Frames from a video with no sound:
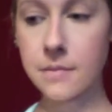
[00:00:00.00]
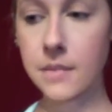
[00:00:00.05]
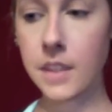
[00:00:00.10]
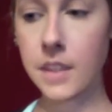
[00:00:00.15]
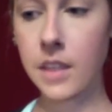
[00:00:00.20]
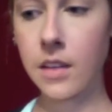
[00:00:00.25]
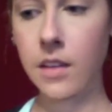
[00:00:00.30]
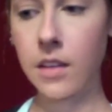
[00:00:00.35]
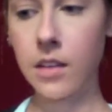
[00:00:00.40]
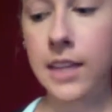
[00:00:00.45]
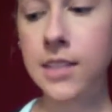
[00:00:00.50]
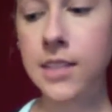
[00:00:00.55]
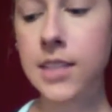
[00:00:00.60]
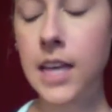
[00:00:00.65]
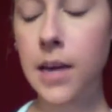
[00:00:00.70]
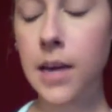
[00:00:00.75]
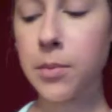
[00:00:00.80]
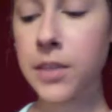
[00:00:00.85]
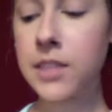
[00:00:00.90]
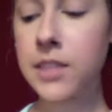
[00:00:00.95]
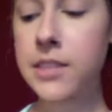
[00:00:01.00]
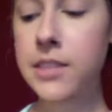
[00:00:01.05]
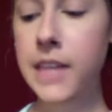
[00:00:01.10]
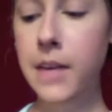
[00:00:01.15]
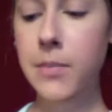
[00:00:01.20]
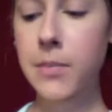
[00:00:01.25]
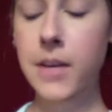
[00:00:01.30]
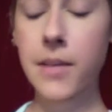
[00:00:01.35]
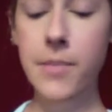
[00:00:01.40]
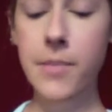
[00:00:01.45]
I'm going to take my
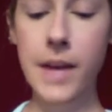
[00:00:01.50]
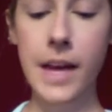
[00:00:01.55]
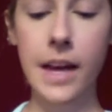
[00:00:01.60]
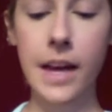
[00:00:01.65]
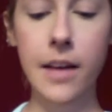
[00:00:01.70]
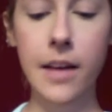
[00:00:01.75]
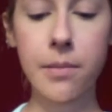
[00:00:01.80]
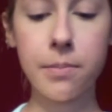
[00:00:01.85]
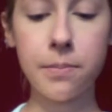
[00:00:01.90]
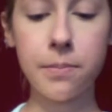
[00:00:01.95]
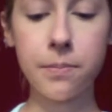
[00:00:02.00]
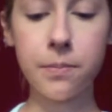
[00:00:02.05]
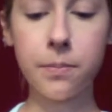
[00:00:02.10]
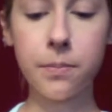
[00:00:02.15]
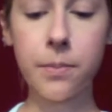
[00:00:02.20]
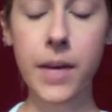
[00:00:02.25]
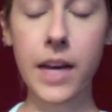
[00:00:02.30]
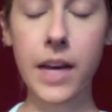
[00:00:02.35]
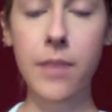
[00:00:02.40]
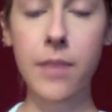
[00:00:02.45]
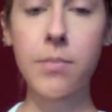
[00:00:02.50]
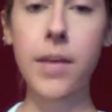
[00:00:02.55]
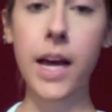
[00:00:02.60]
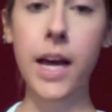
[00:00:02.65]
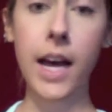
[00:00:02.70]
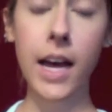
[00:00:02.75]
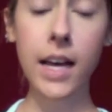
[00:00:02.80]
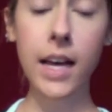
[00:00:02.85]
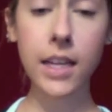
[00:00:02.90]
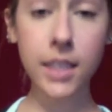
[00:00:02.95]

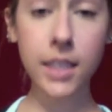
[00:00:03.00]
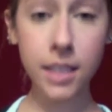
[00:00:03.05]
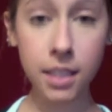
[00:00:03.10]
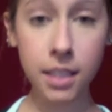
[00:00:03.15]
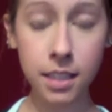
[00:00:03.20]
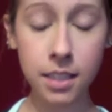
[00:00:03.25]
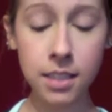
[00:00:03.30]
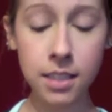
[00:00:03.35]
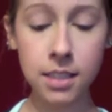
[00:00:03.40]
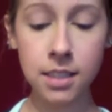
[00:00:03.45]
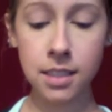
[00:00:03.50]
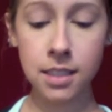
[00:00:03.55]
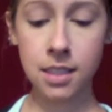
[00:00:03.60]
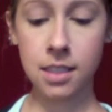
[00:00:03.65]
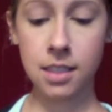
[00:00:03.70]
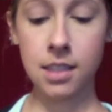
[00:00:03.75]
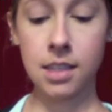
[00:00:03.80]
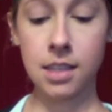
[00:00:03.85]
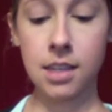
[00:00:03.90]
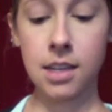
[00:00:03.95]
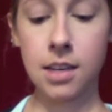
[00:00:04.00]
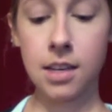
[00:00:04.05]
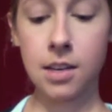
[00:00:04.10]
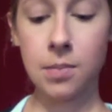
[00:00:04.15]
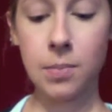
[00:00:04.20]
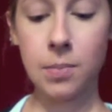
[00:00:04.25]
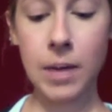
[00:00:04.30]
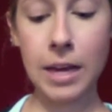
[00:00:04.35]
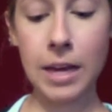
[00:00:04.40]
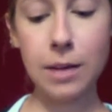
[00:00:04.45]
MAC
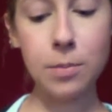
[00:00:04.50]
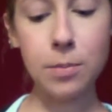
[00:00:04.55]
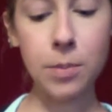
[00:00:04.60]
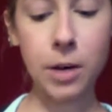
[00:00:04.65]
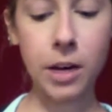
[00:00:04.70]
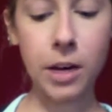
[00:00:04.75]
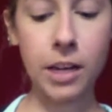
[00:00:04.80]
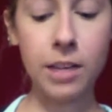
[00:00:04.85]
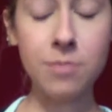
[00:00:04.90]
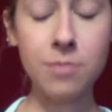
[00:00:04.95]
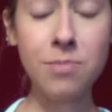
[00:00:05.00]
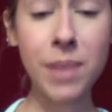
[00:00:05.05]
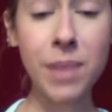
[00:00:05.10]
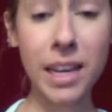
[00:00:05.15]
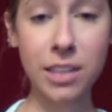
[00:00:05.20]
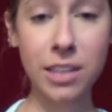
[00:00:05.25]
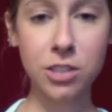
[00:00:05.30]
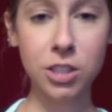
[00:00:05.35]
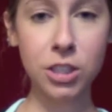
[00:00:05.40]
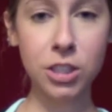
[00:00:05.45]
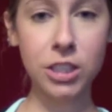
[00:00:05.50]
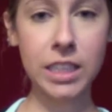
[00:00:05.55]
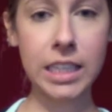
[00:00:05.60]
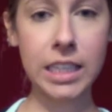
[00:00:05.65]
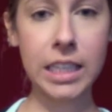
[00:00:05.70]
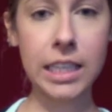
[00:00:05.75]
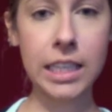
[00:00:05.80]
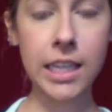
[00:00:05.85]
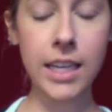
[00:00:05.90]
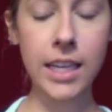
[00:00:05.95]
Paint Pot and Painterly,
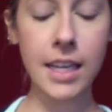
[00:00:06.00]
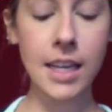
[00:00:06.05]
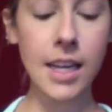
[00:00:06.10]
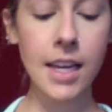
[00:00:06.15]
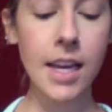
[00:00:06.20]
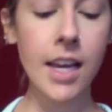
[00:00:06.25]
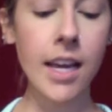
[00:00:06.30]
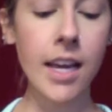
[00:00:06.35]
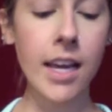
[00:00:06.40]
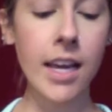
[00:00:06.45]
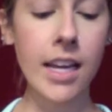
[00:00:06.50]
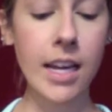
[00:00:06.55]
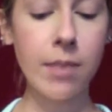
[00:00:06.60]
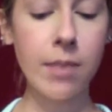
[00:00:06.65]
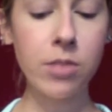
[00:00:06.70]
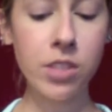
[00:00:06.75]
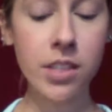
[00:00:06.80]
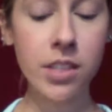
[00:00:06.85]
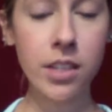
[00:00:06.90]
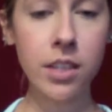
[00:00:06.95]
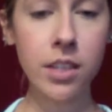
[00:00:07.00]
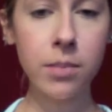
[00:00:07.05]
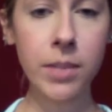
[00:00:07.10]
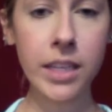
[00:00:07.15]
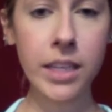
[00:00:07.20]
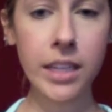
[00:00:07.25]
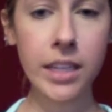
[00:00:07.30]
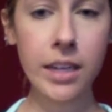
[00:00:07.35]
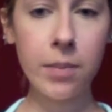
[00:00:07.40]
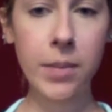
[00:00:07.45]
and I'm just going to be
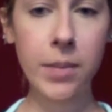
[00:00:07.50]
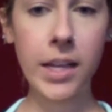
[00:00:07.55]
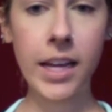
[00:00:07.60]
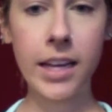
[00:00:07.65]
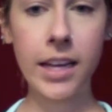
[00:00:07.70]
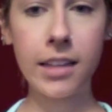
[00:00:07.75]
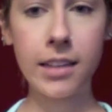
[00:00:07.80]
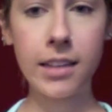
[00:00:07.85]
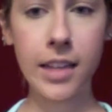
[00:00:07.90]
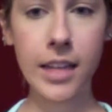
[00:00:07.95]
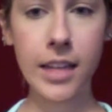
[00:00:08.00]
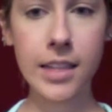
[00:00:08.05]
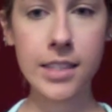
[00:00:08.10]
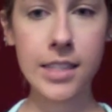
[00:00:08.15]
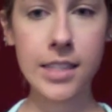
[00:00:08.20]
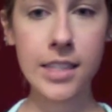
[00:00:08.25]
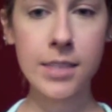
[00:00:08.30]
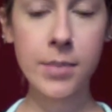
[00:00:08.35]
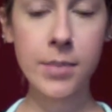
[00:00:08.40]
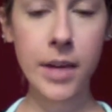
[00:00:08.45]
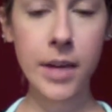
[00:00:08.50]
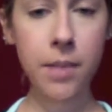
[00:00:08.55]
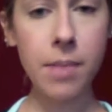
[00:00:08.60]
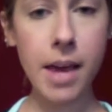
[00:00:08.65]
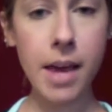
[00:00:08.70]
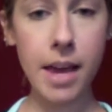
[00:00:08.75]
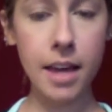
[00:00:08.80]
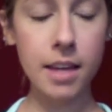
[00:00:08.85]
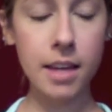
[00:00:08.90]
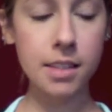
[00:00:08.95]
applying this as my
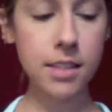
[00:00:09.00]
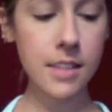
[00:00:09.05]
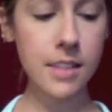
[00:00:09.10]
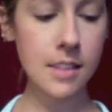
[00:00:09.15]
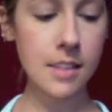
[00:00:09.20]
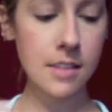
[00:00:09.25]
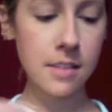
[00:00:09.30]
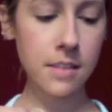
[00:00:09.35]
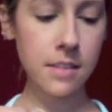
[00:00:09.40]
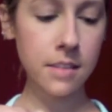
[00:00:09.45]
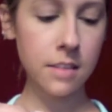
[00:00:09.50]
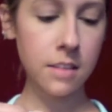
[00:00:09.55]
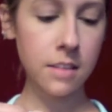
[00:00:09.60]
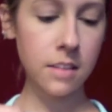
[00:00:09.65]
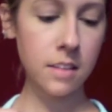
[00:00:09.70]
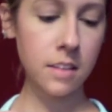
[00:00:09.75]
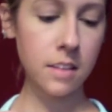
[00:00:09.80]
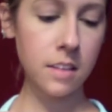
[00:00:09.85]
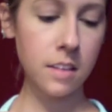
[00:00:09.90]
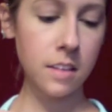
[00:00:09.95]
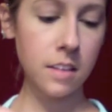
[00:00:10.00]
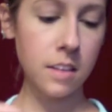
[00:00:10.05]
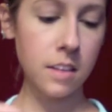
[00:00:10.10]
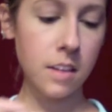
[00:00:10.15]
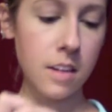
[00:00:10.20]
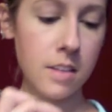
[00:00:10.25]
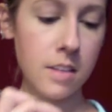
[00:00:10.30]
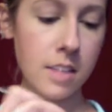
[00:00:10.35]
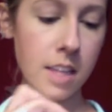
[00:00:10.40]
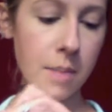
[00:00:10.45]
base
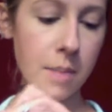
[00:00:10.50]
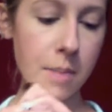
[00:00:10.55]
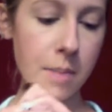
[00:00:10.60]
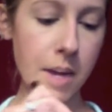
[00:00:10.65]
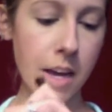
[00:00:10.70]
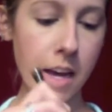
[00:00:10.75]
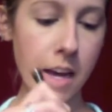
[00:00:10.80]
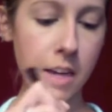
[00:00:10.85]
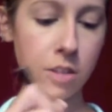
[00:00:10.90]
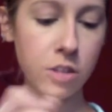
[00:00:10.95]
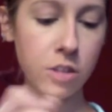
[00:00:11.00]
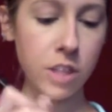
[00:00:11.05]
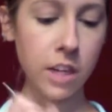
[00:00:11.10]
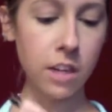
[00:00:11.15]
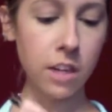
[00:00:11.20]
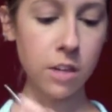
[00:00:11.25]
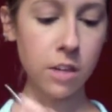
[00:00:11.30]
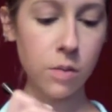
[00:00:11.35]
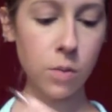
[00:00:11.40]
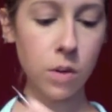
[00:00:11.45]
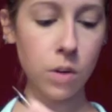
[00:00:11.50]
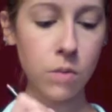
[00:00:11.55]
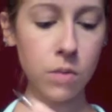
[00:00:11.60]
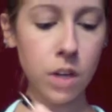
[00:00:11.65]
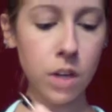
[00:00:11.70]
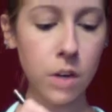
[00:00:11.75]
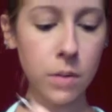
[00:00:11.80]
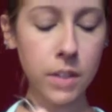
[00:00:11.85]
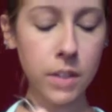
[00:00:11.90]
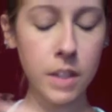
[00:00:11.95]
so that my eyeshadow won't go
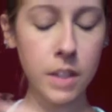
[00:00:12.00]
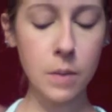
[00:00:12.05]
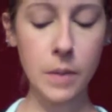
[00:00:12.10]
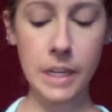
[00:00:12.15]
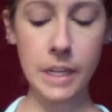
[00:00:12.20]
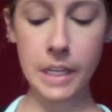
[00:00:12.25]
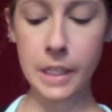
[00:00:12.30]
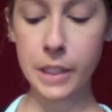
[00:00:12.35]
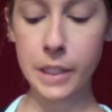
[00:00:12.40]
anywhere.